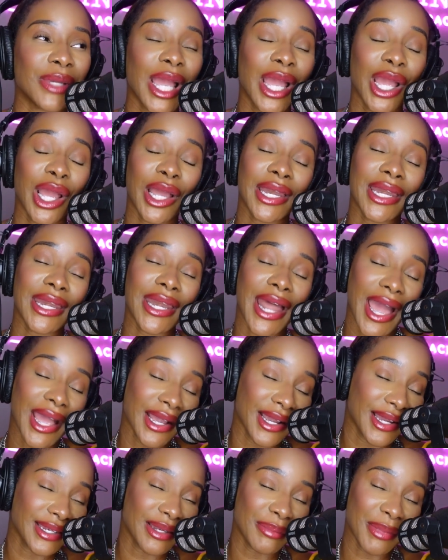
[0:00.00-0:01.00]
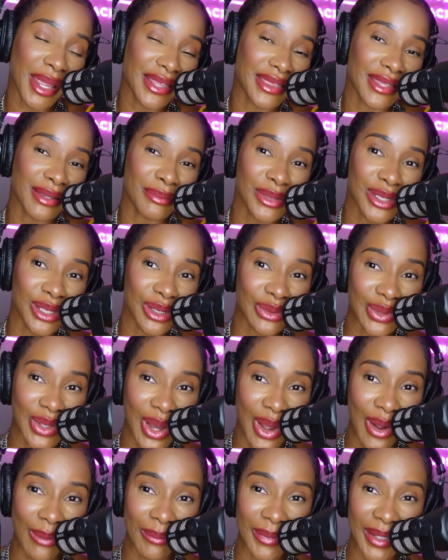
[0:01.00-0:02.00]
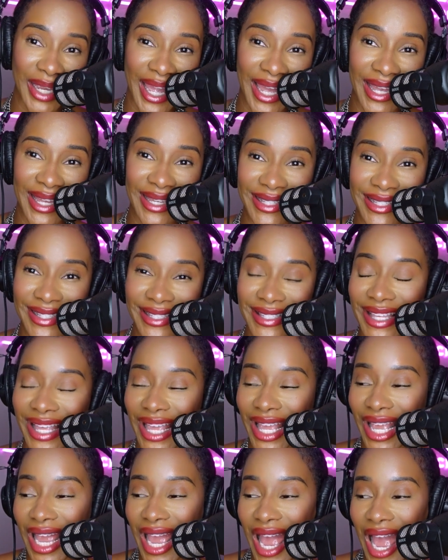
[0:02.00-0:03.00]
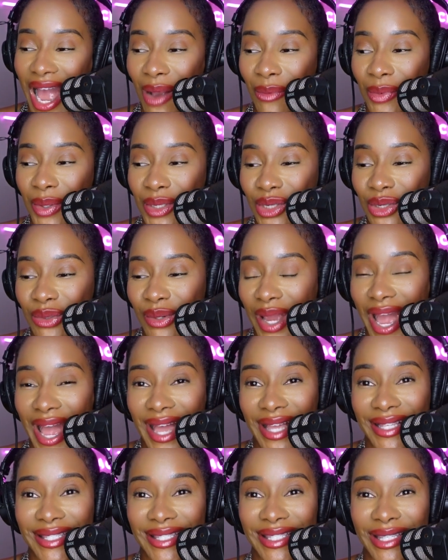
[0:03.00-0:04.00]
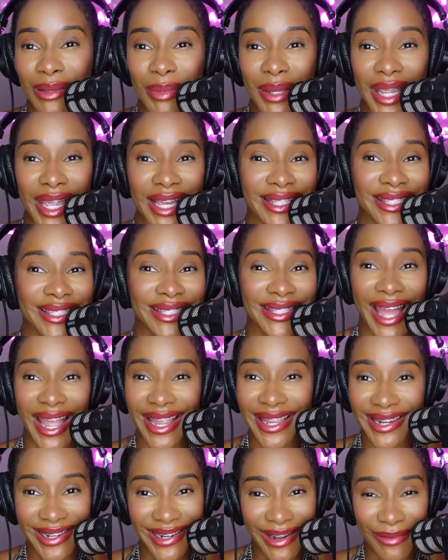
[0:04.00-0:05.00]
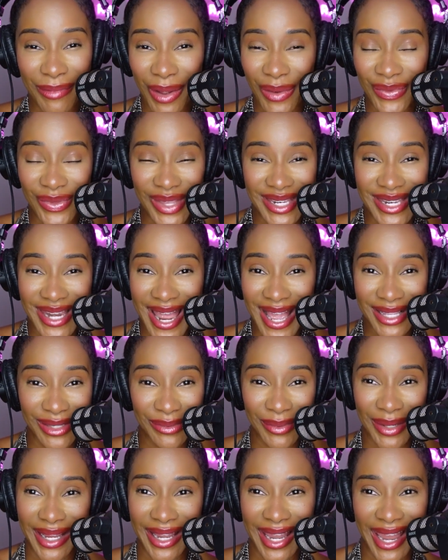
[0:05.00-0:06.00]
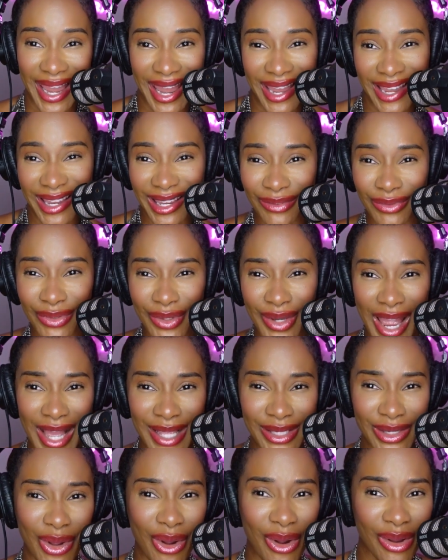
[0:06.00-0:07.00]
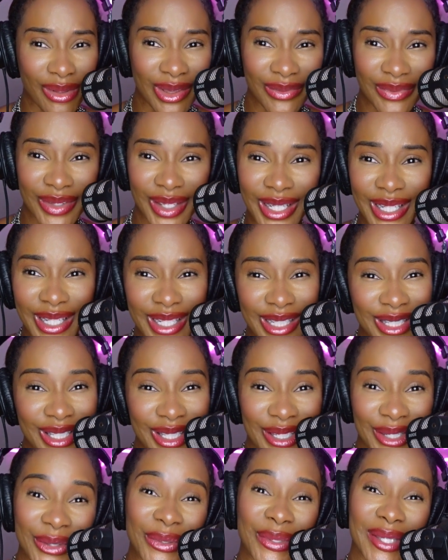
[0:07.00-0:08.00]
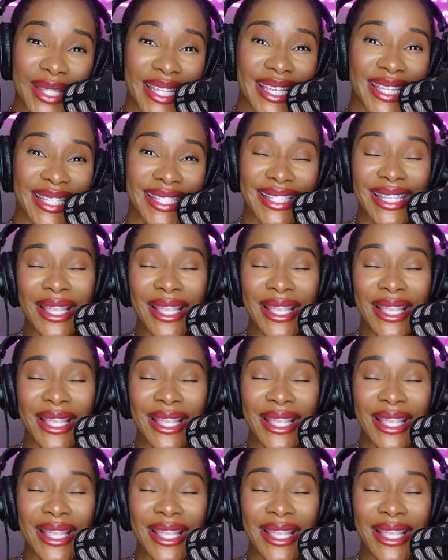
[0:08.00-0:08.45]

not going to make them too long because I want you guys to be excited about the next one. I can't give you guys all of the good juices